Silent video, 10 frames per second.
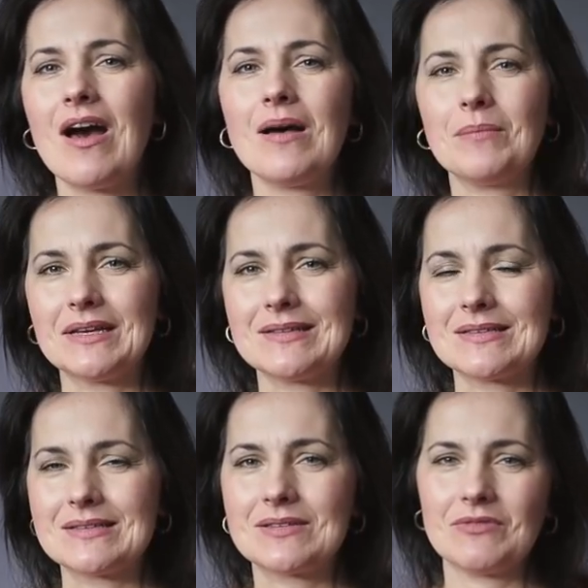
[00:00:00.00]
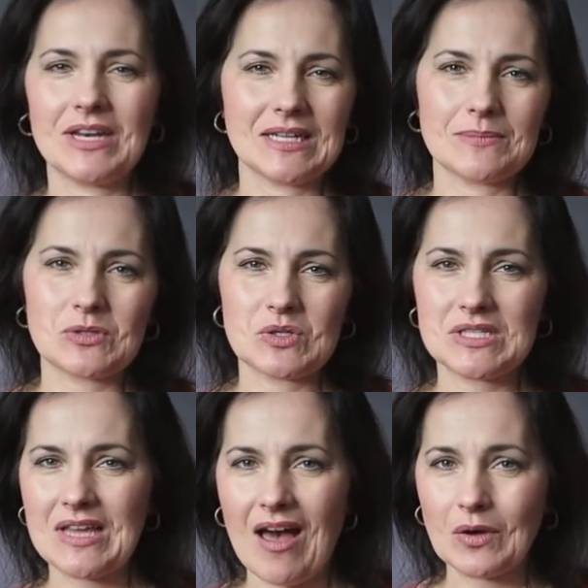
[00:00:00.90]
comments when it comes
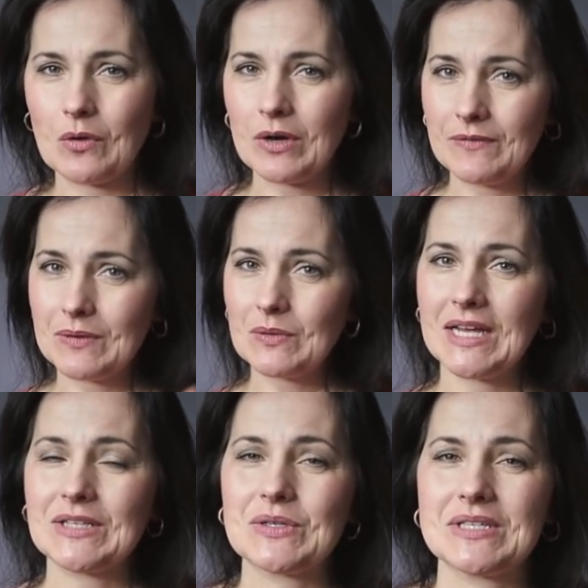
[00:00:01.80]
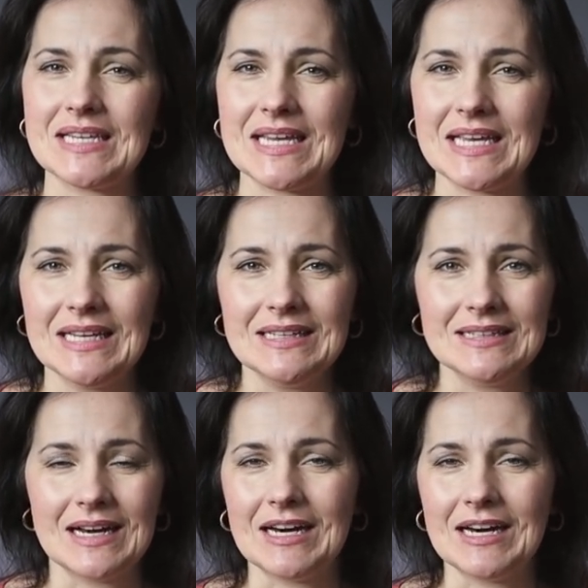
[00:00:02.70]
to stock, or if you would like to see